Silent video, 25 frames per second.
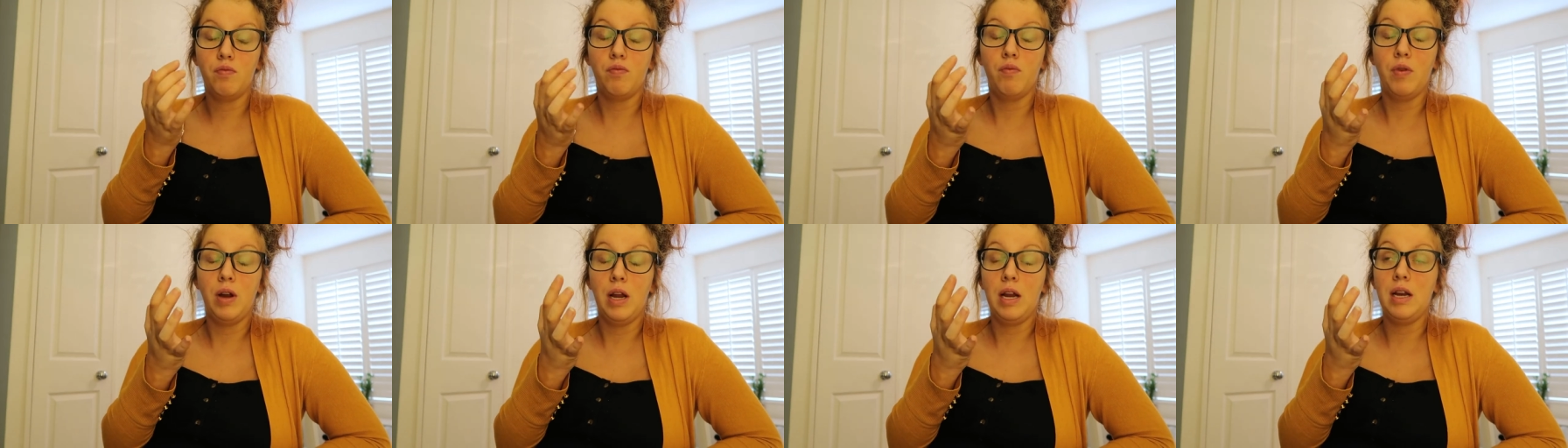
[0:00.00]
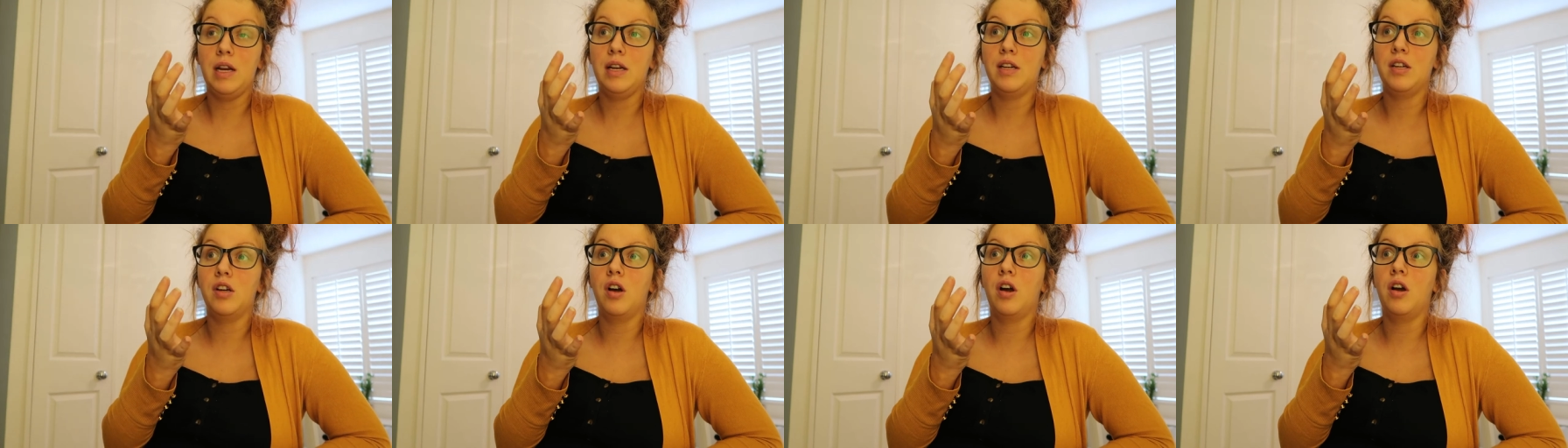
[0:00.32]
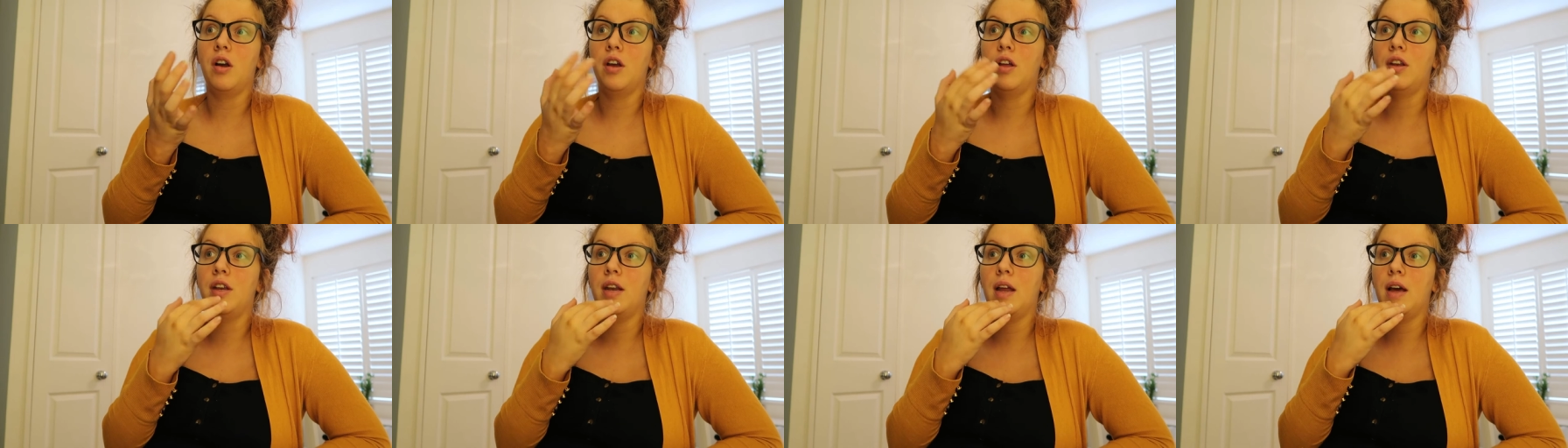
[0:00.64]
really
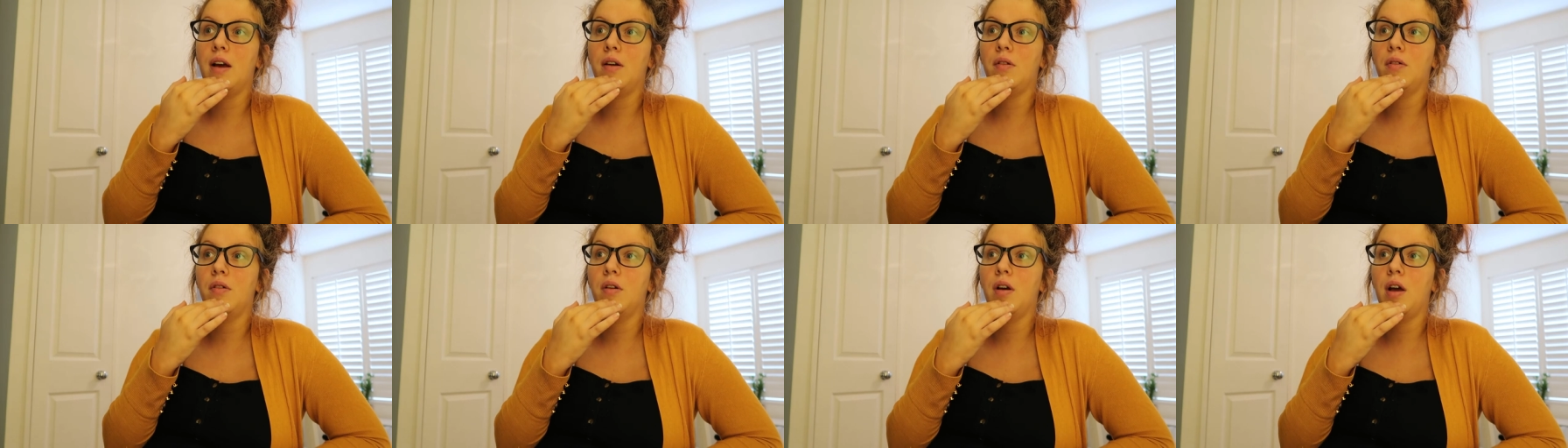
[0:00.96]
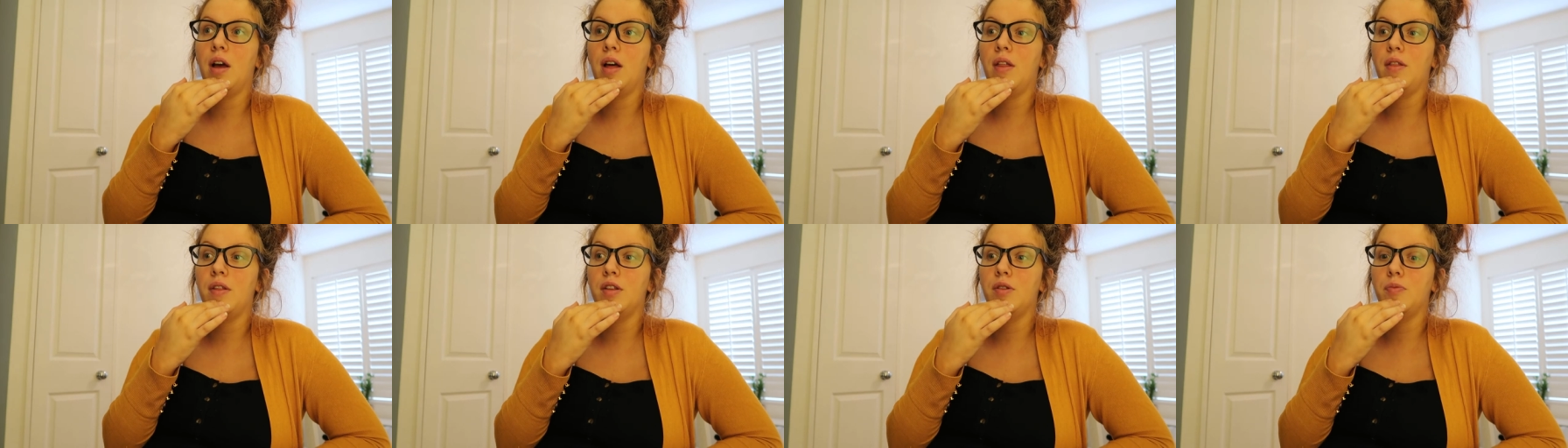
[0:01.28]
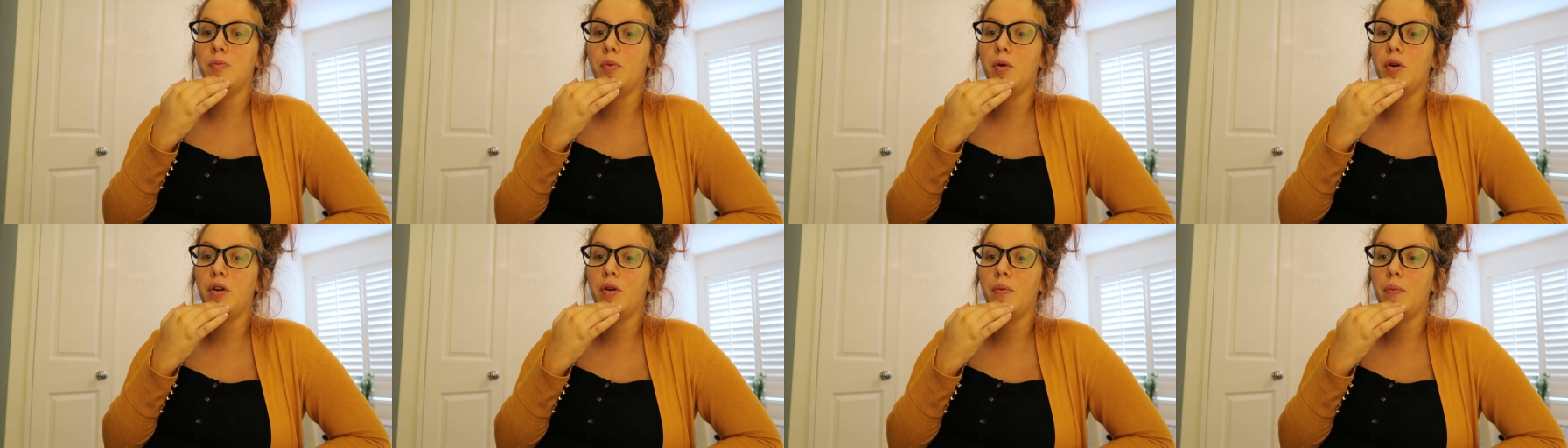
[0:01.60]
tired now at this
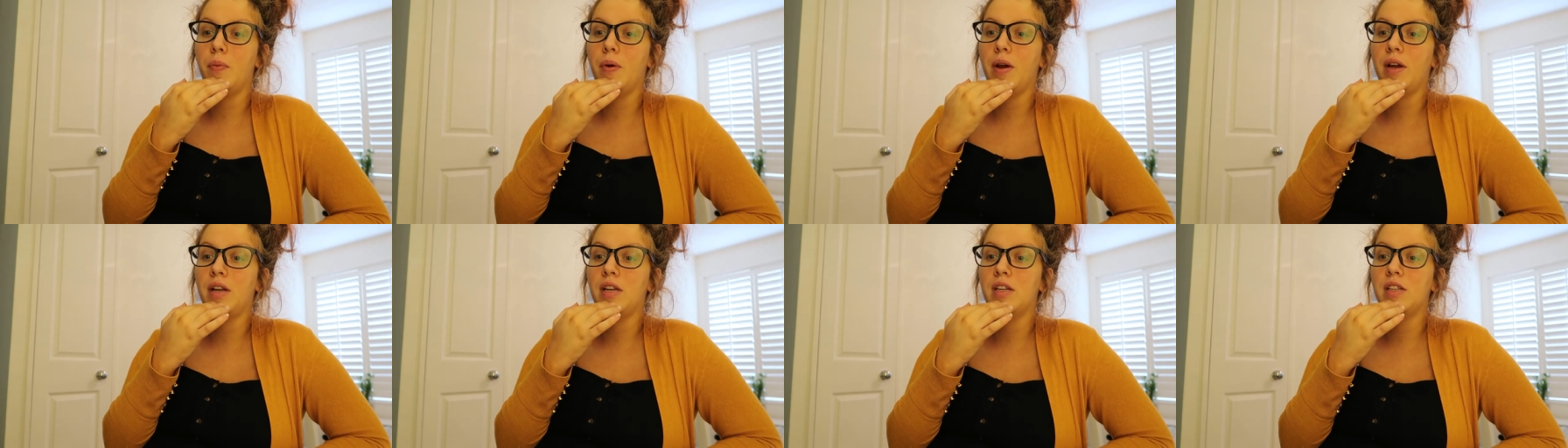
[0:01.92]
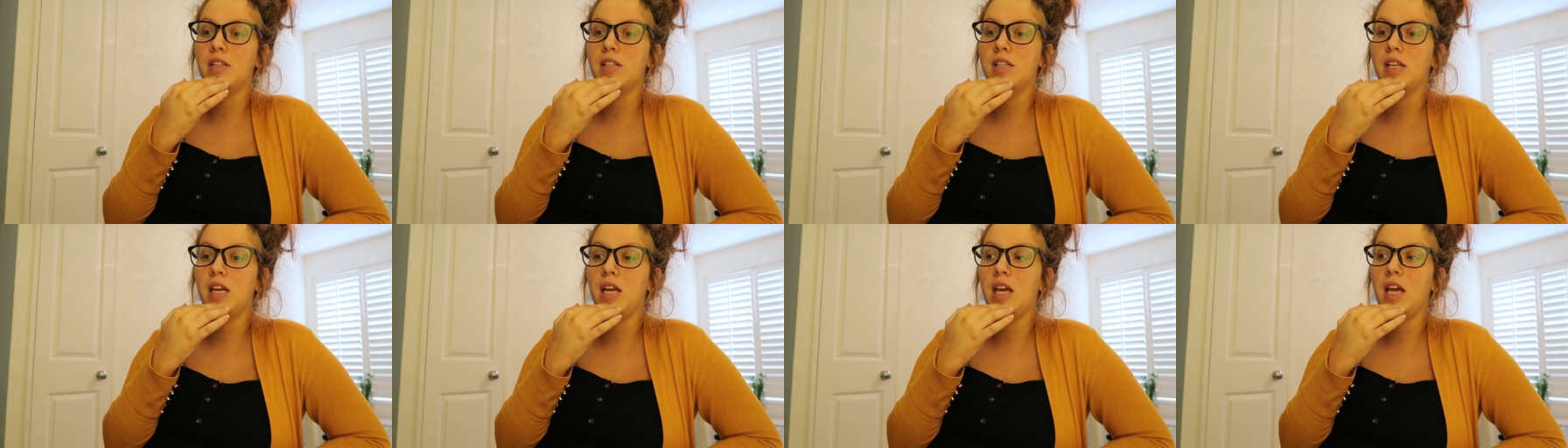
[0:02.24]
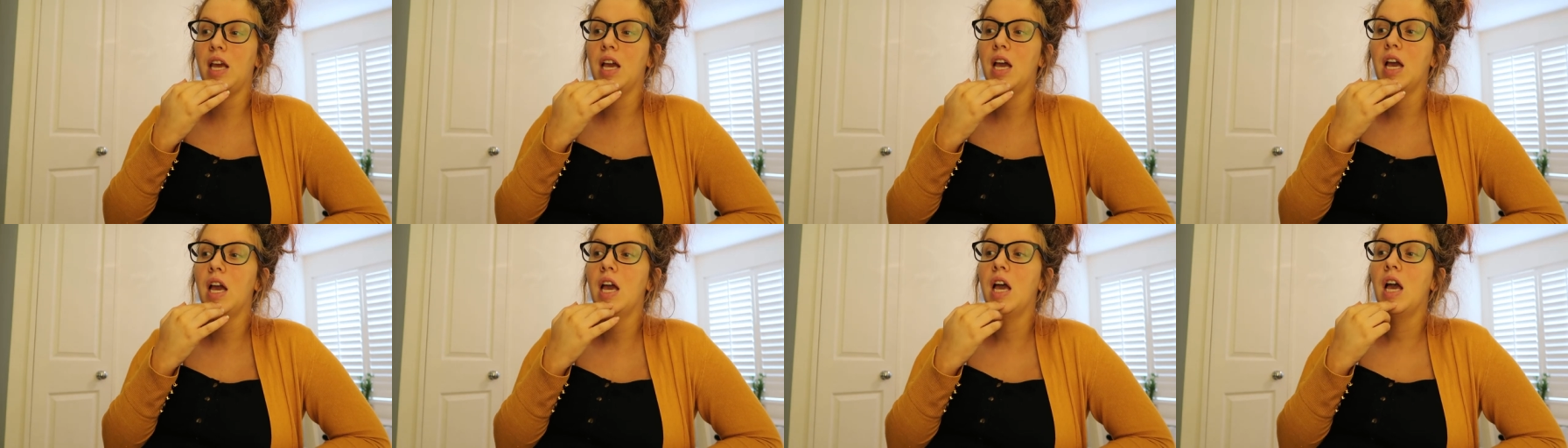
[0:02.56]
point in pregnancy.